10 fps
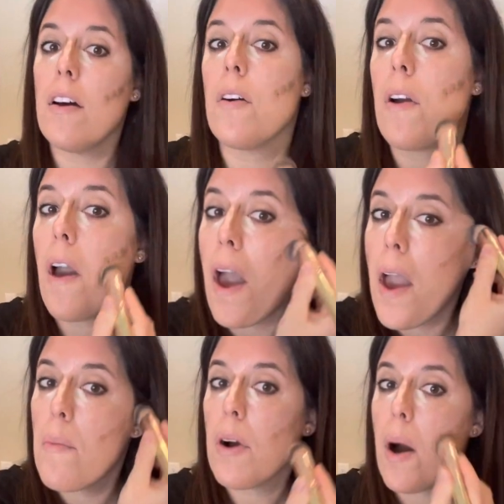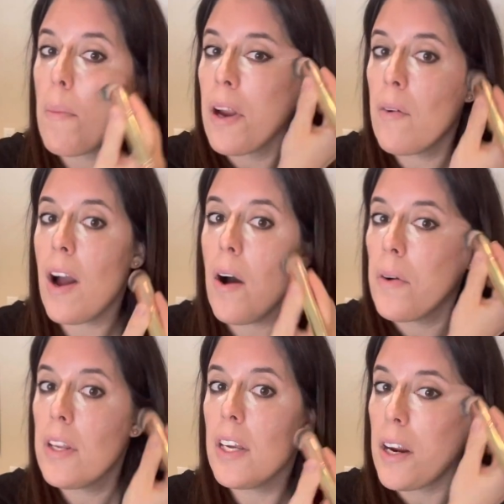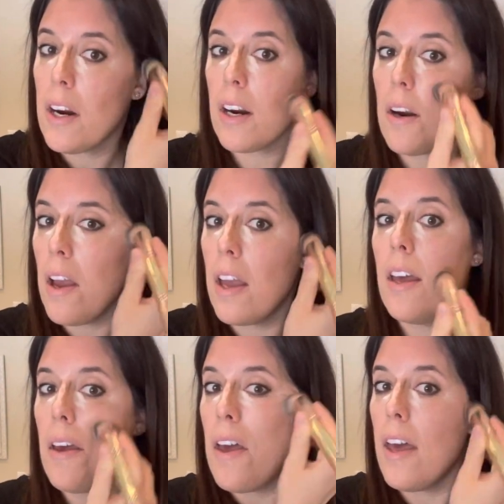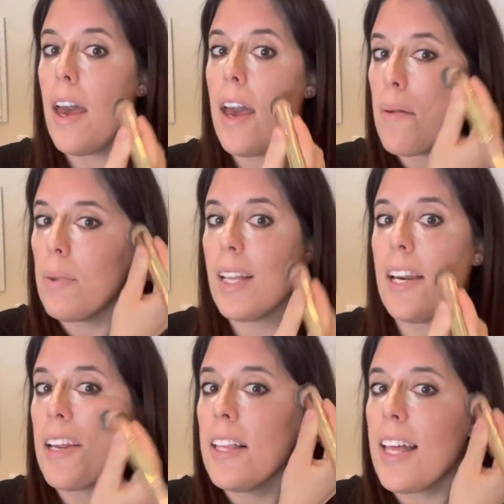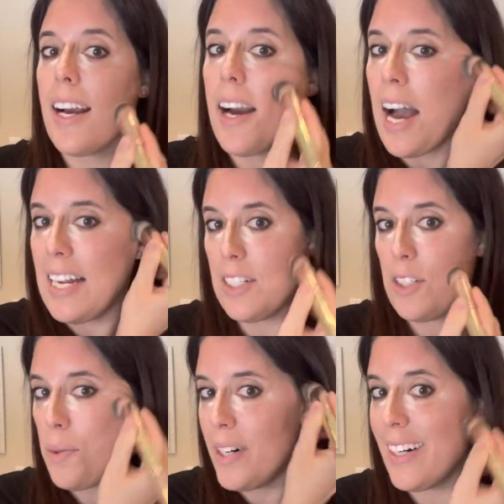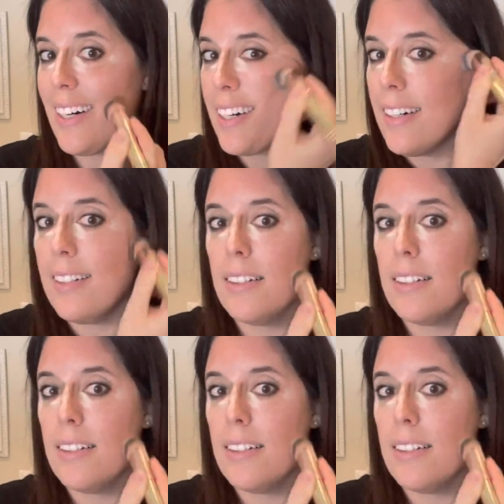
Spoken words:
Okay, I'm coming around here and blending that contour.